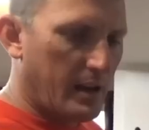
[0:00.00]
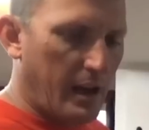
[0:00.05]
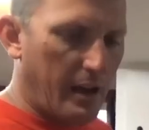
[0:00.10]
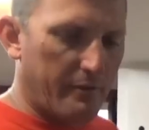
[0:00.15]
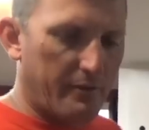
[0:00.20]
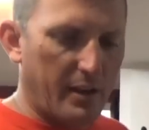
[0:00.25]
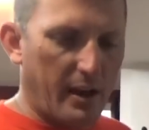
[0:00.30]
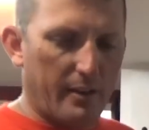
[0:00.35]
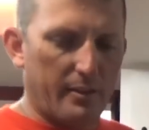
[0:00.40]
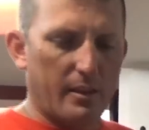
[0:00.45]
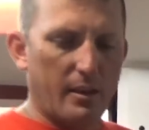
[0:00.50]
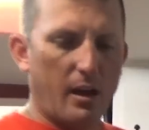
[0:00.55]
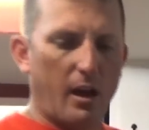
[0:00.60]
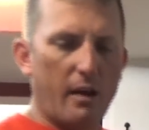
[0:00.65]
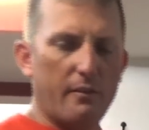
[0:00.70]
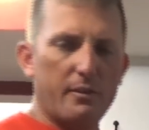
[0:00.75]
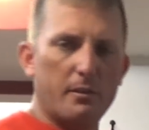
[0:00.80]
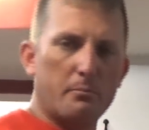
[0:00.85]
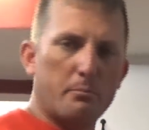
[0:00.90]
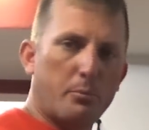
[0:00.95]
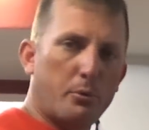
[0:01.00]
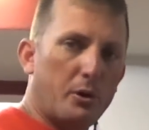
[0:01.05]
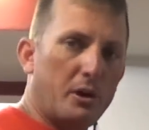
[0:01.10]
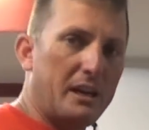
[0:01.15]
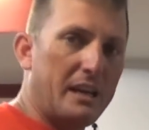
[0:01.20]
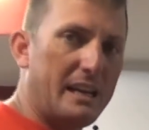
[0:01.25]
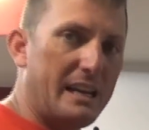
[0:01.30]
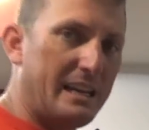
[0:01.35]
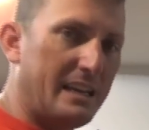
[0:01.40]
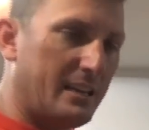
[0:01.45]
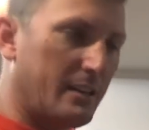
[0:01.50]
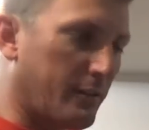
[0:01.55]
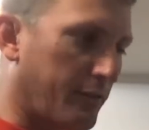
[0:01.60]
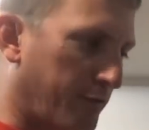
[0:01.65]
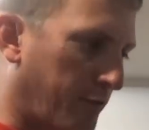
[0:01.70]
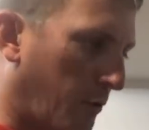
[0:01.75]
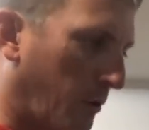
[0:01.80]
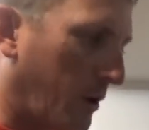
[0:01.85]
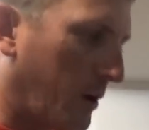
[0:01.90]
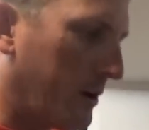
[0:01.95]
I've got the oven preheating to
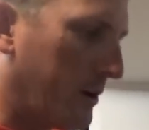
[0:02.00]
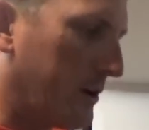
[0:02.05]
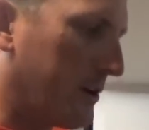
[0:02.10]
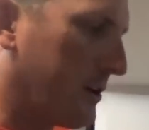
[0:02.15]
400